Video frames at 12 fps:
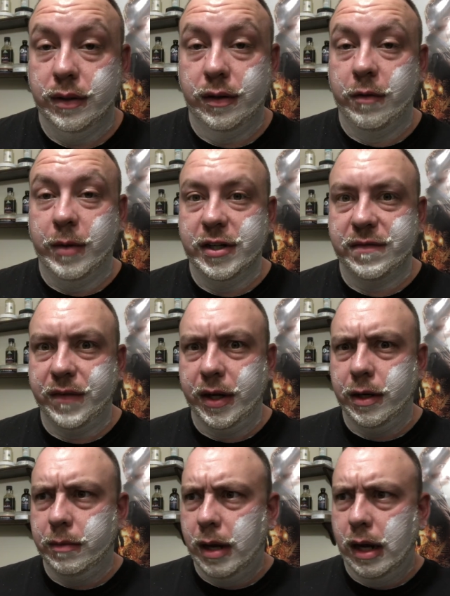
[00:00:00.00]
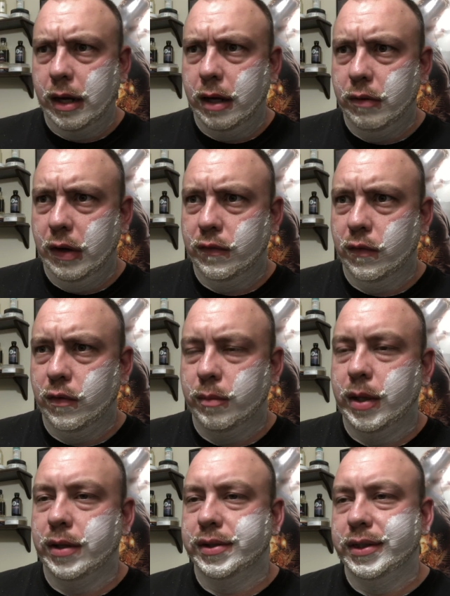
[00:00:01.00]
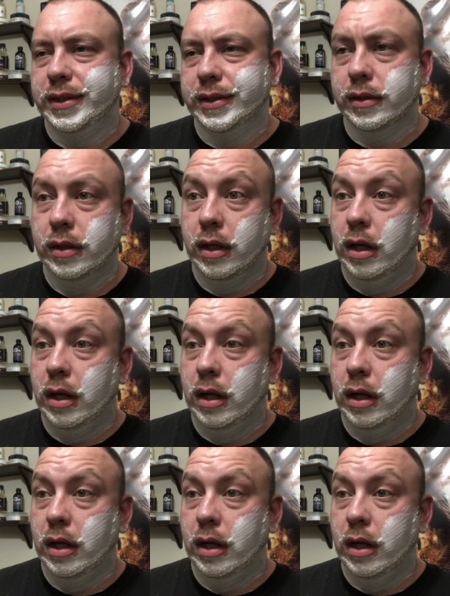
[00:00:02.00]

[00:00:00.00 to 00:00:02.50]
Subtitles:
everybody's fiending. I can't wait for football season.